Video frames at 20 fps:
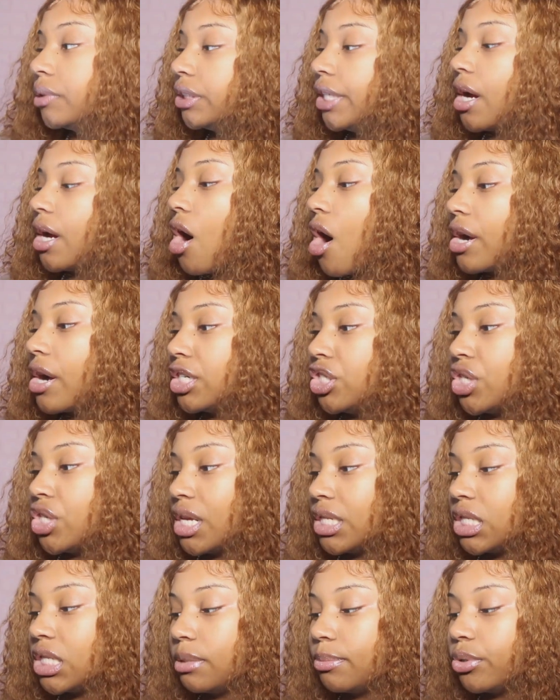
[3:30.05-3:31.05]
They are
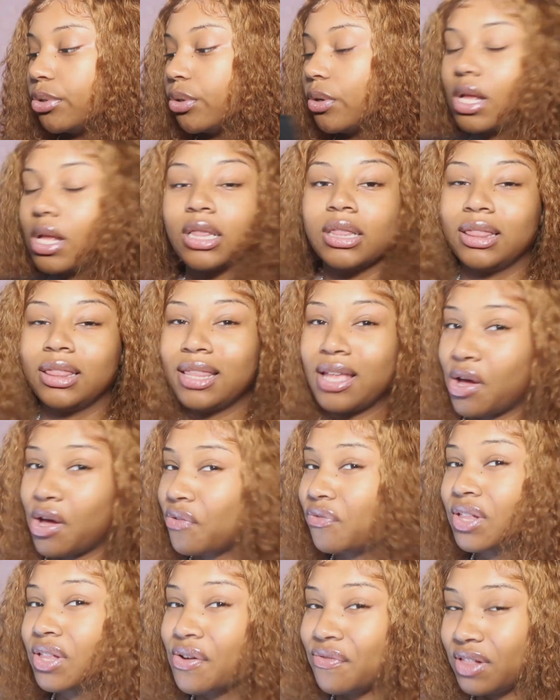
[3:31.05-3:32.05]
adjustable.
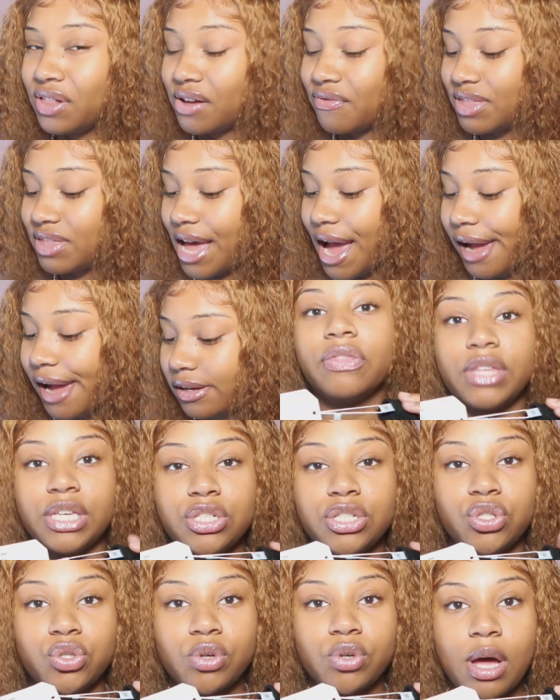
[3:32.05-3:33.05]
Love that.
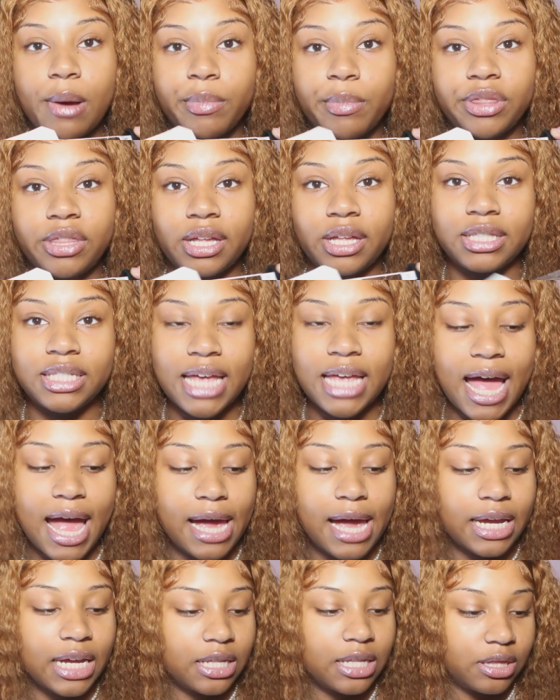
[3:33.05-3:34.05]
These do come with a
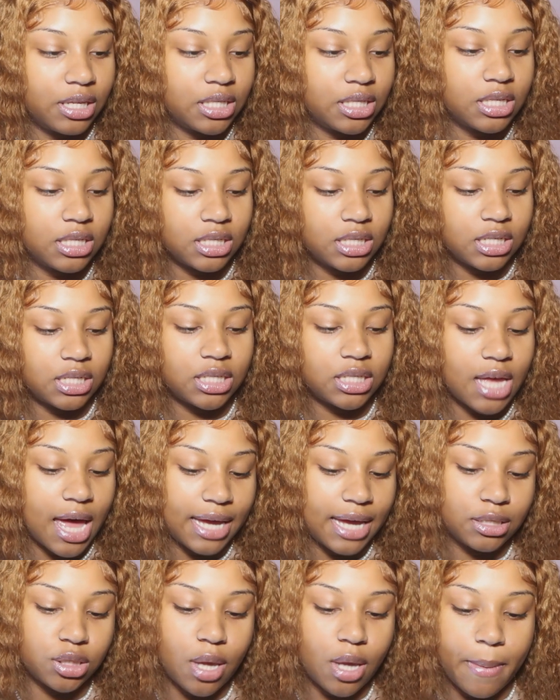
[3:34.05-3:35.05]
tag, and this is in a
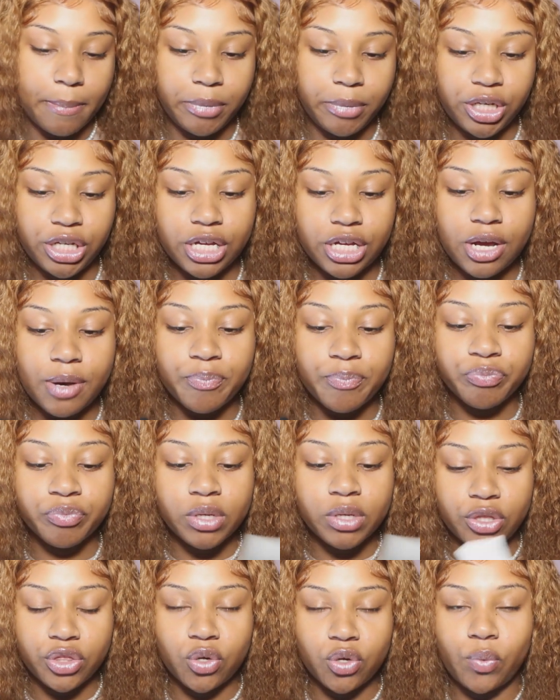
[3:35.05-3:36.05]
size
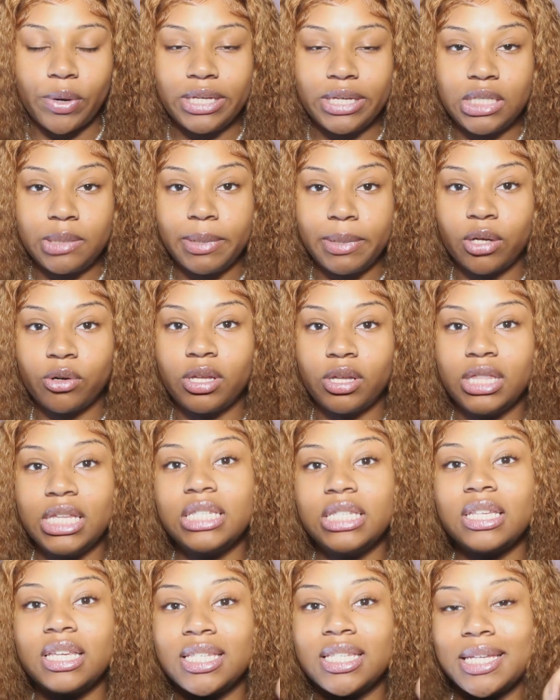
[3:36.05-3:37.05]
medium. The waistband on
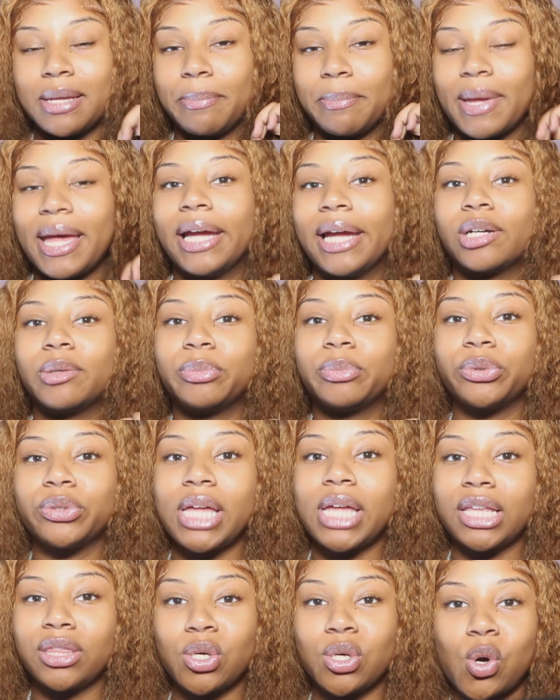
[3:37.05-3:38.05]
this is
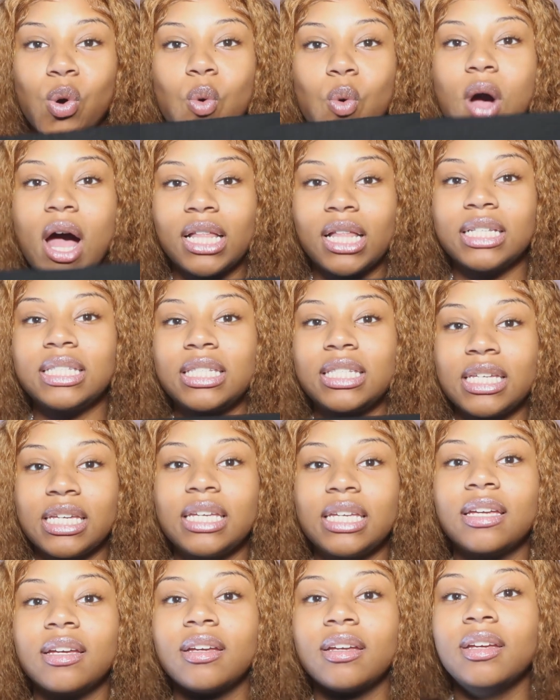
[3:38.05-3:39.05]
impeccable. Like the
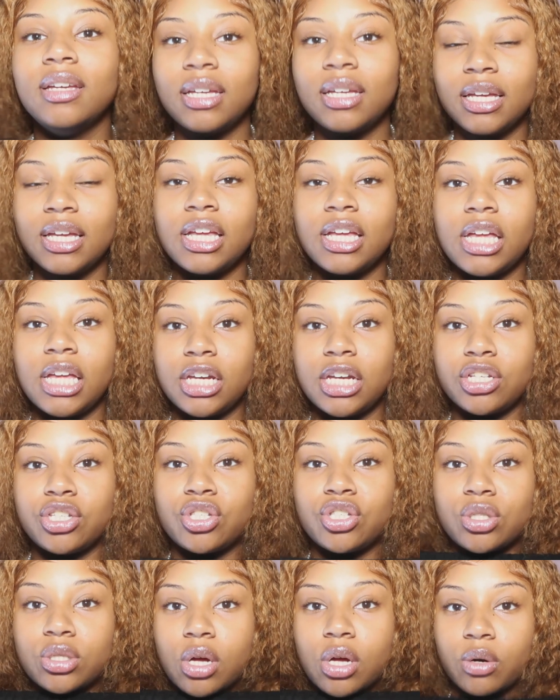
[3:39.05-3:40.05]
quality
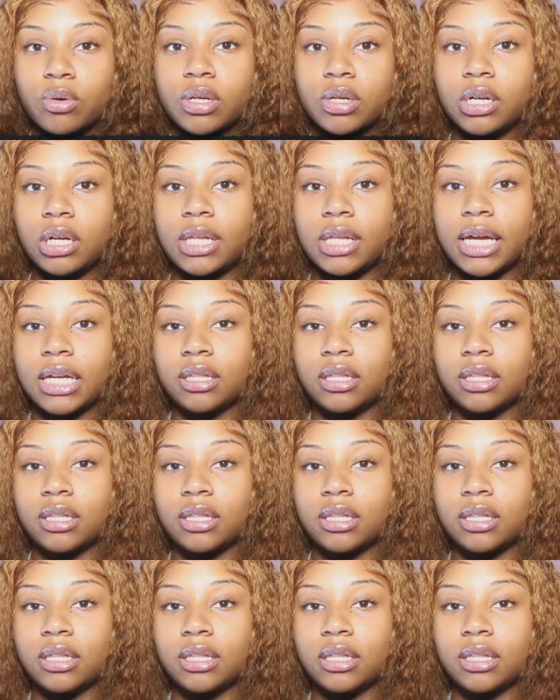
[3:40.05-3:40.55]
is so good.